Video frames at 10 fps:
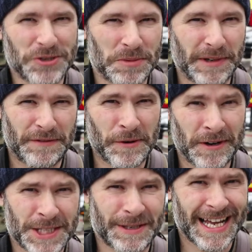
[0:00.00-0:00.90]
store
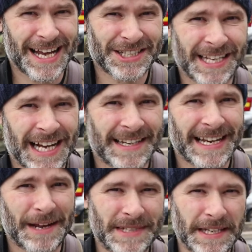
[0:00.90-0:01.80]
before, so I actually had an
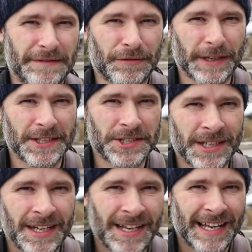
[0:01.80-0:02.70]
empty fridge
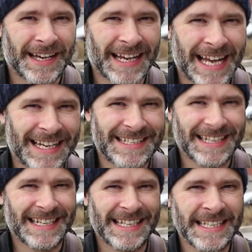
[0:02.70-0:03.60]
and I had
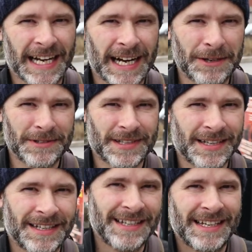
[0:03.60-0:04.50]
to eat out
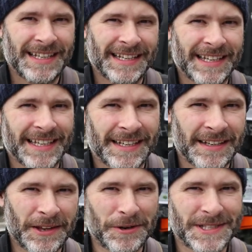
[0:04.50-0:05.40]

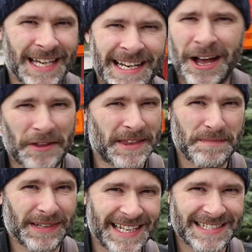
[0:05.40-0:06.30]
in those unhealthy
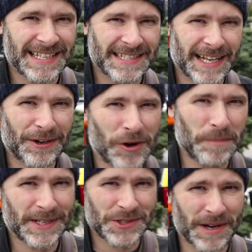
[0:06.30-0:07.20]
places that are
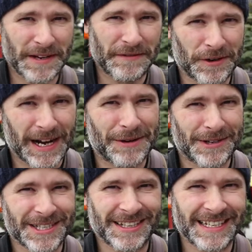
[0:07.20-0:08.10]
open 24
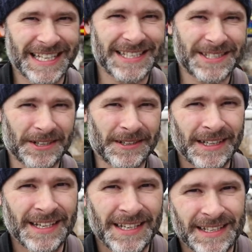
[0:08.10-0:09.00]
hours on Easter.
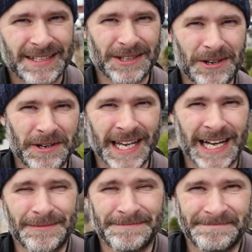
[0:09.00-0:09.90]
So
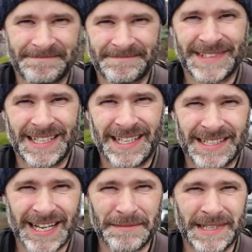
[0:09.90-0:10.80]
yeah,
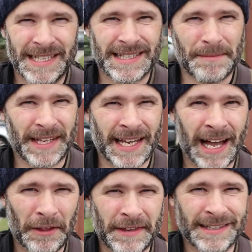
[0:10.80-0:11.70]
time to eat something
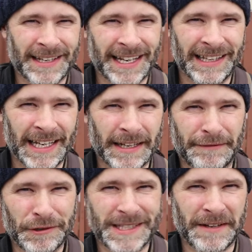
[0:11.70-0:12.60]
healthy today, like
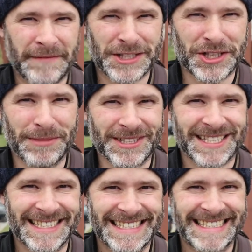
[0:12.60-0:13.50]
fruits and vegetables.